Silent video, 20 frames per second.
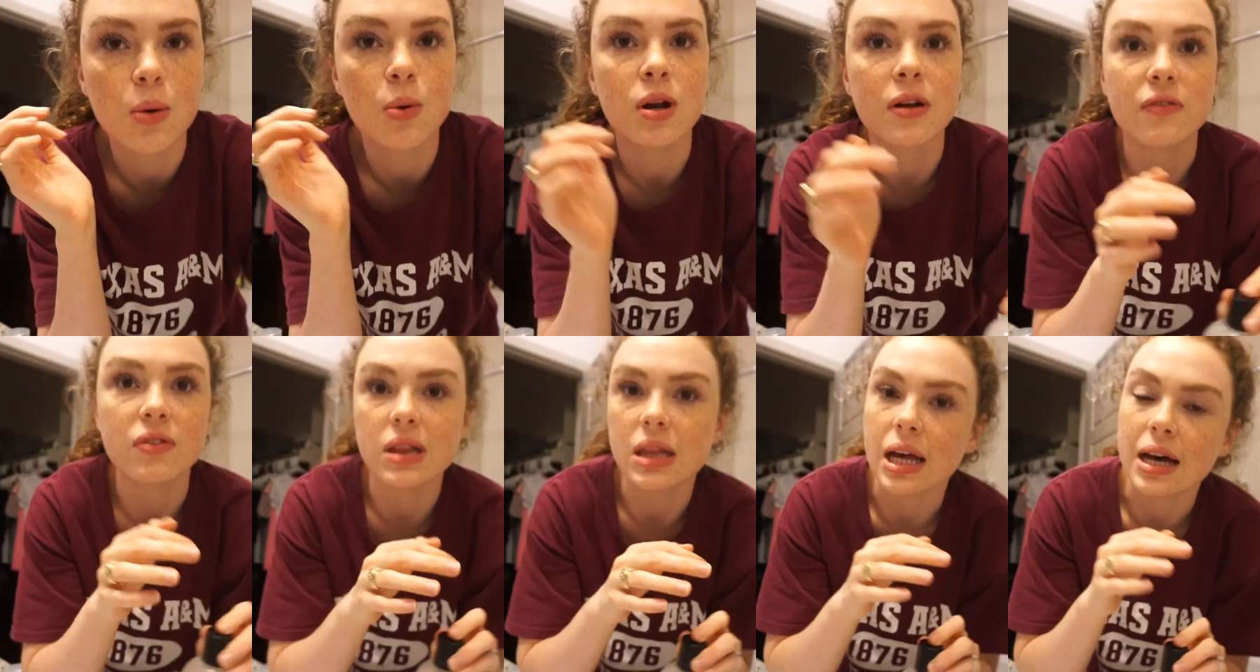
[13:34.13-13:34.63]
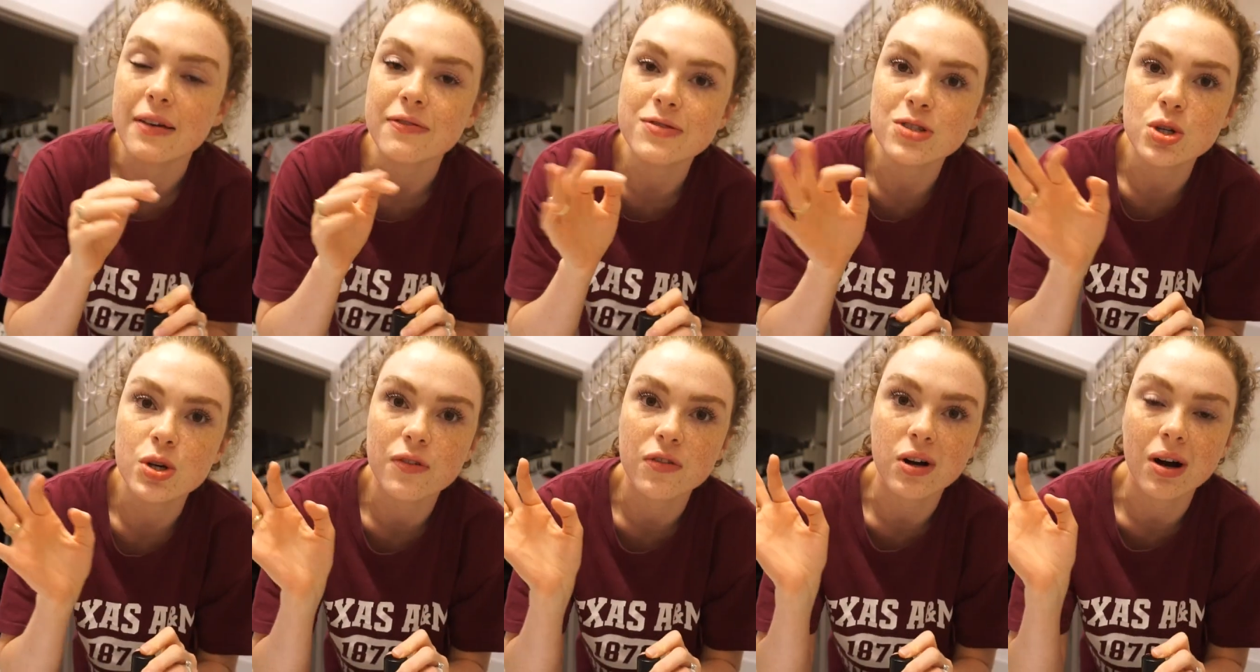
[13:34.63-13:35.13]
I would have
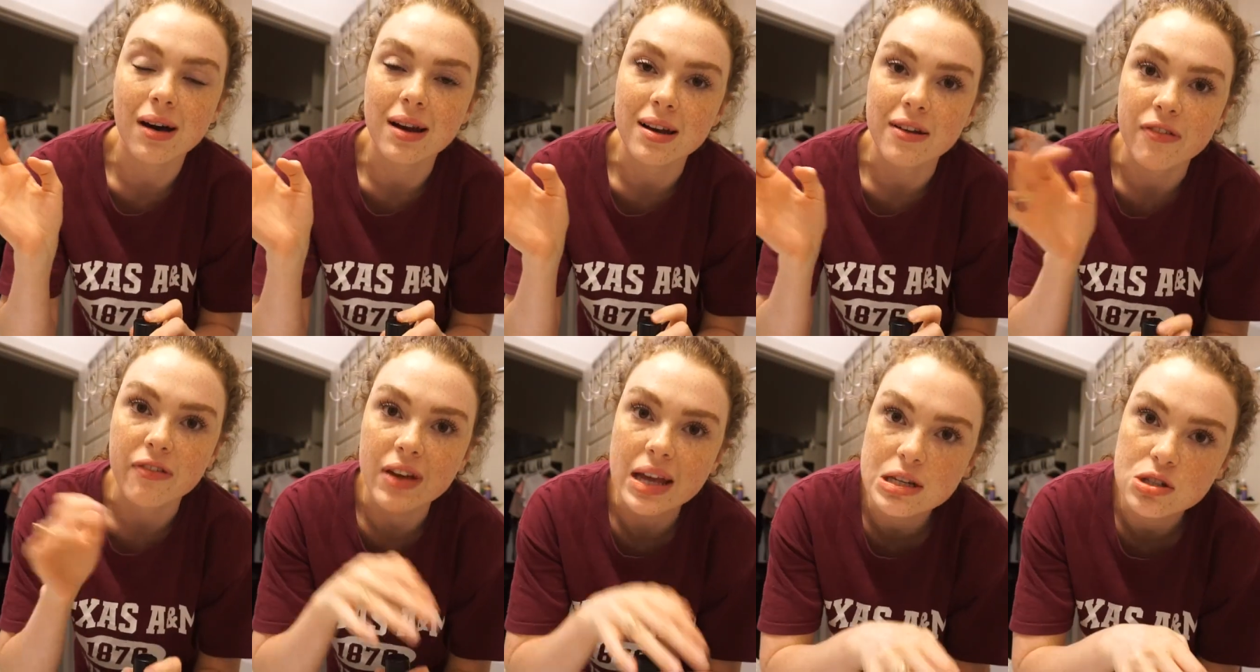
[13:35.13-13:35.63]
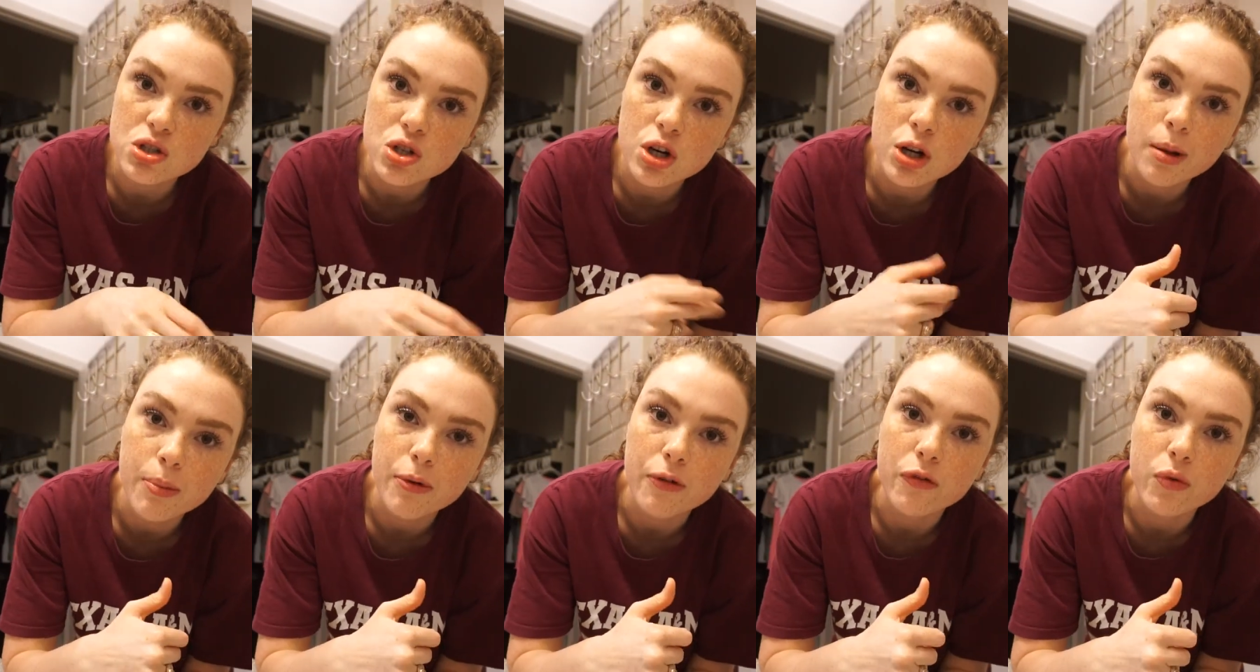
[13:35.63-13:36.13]
loved to have gotten a
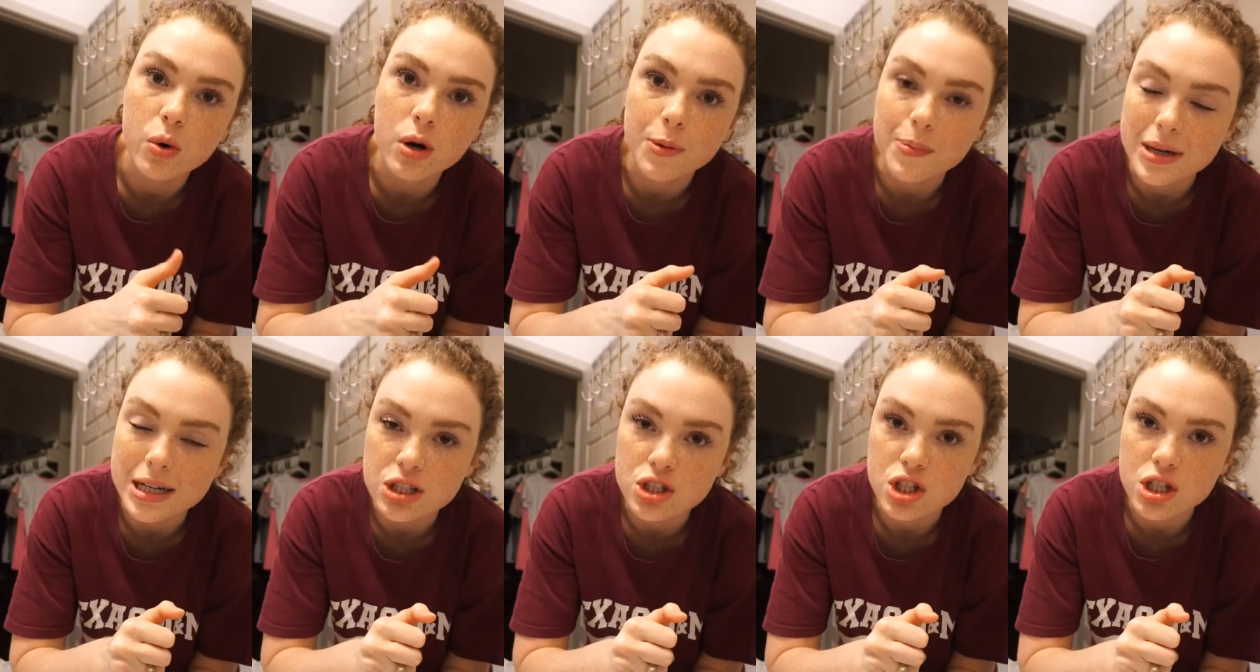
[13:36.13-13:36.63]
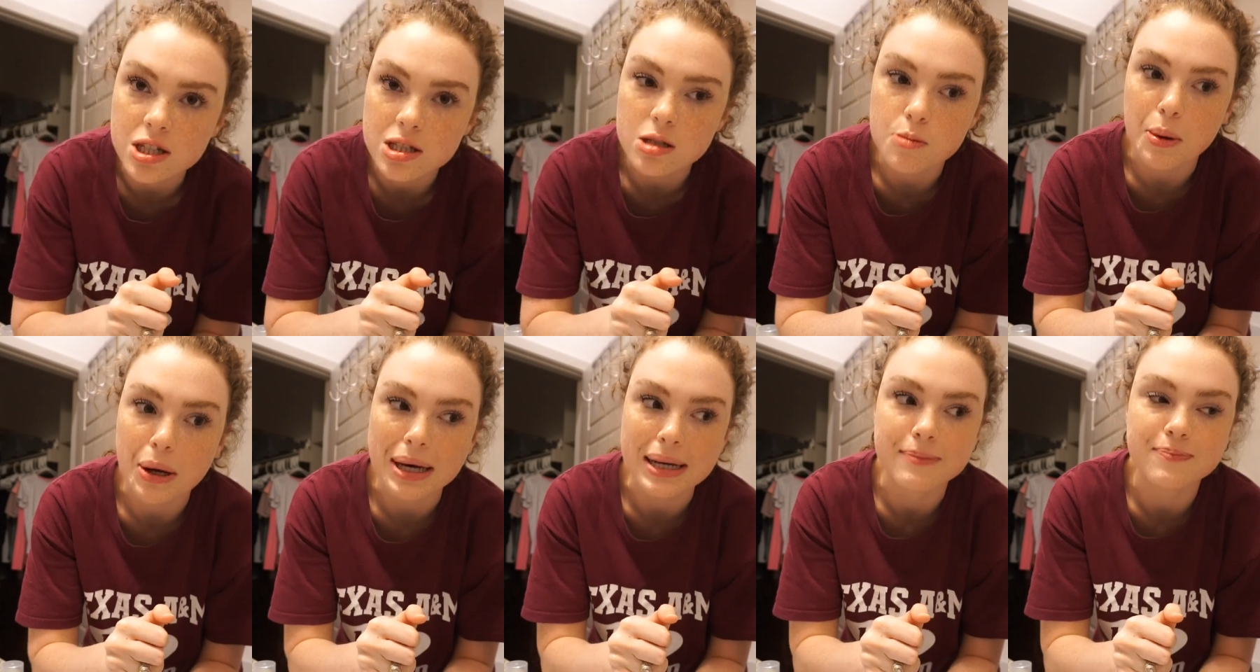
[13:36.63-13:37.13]
facial before
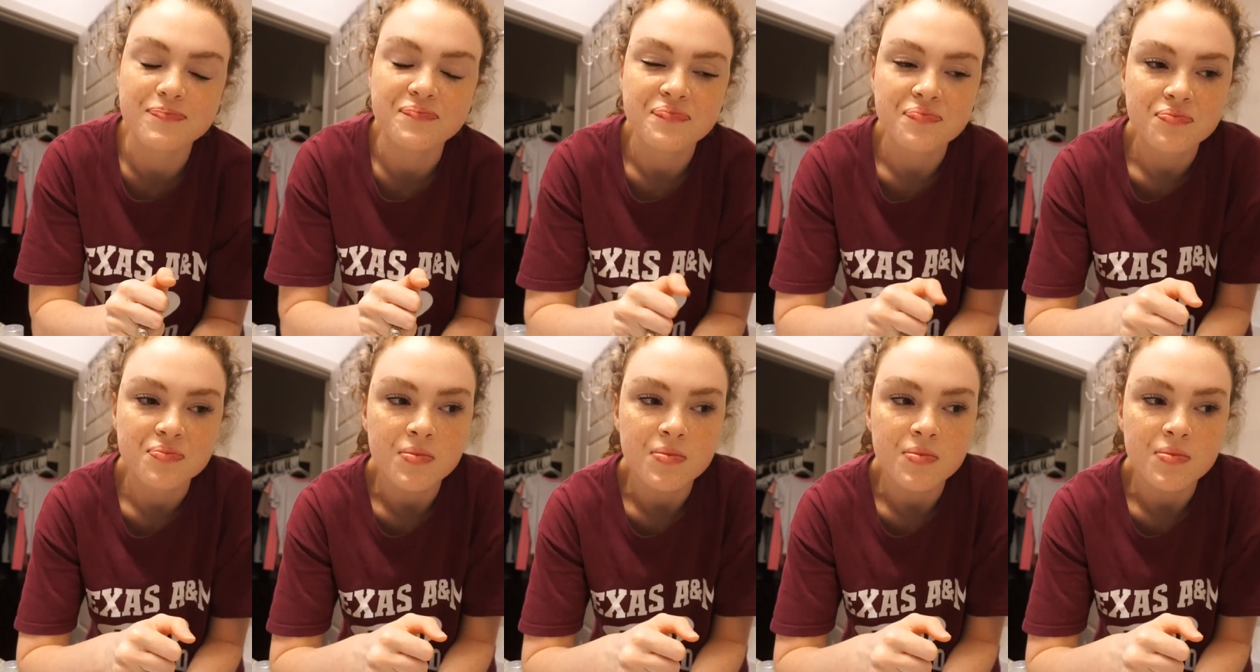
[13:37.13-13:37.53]
pictures, but